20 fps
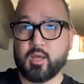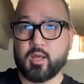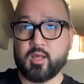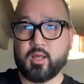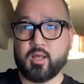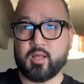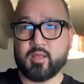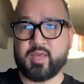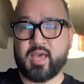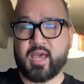
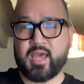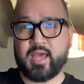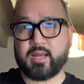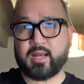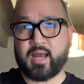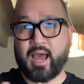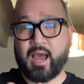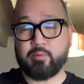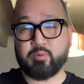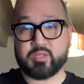then
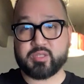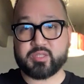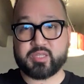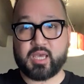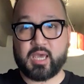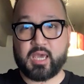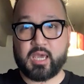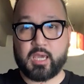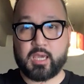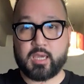I would
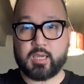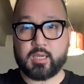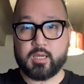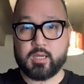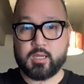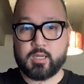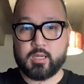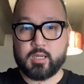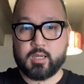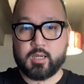say
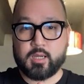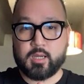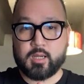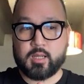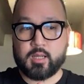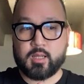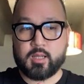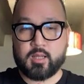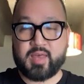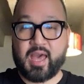
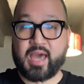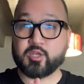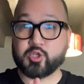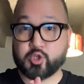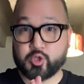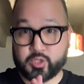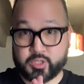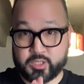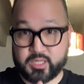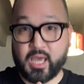that is
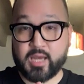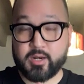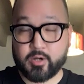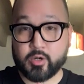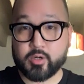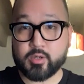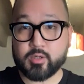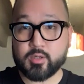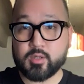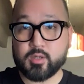your
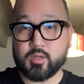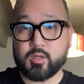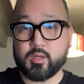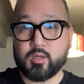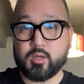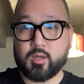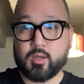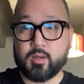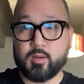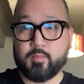center,
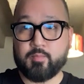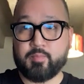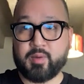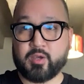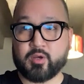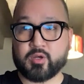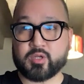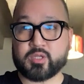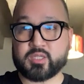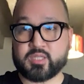but
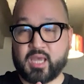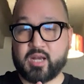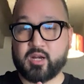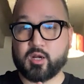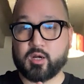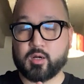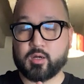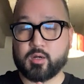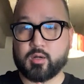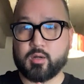your
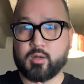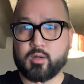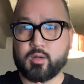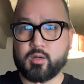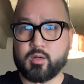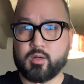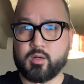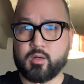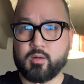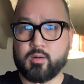center
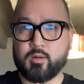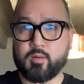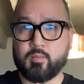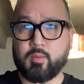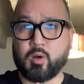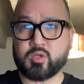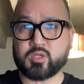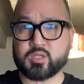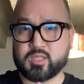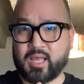
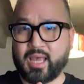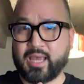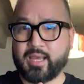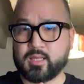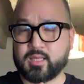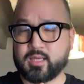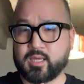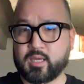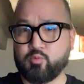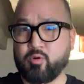most
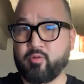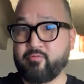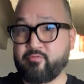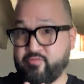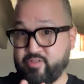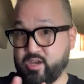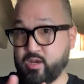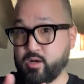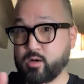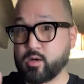likely will
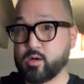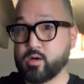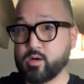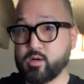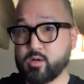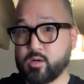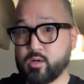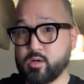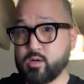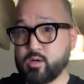veer,
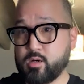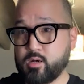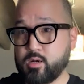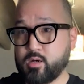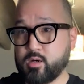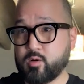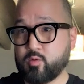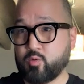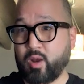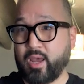
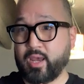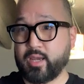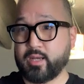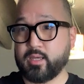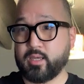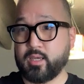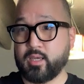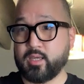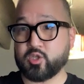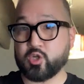right,
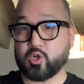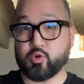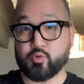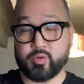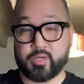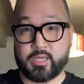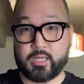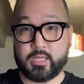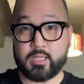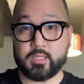into
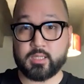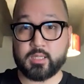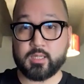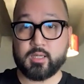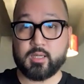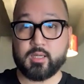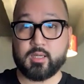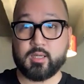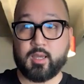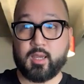greed
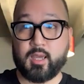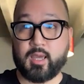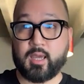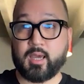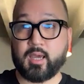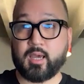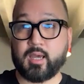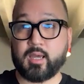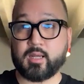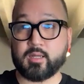
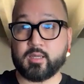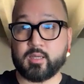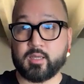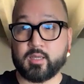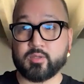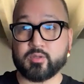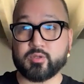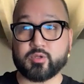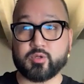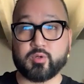and
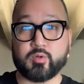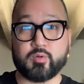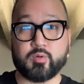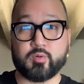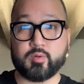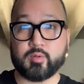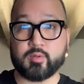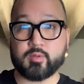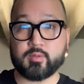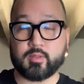into
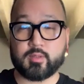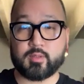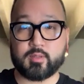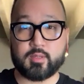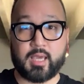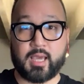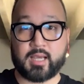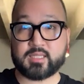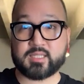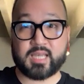
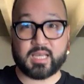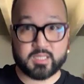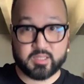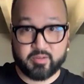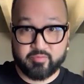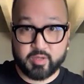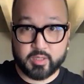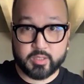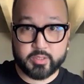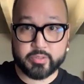
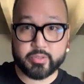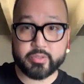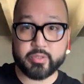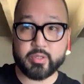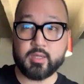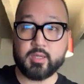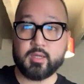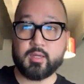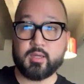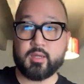excessiveness,
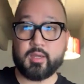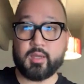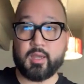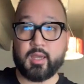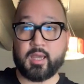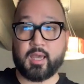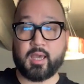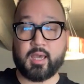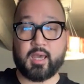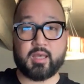
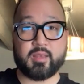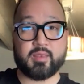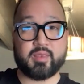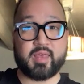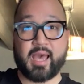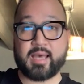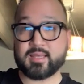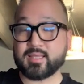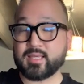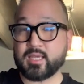and
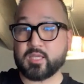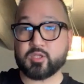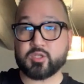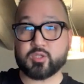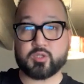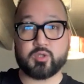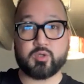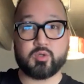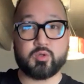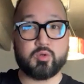that leads
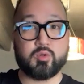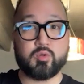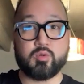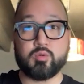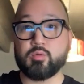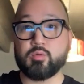to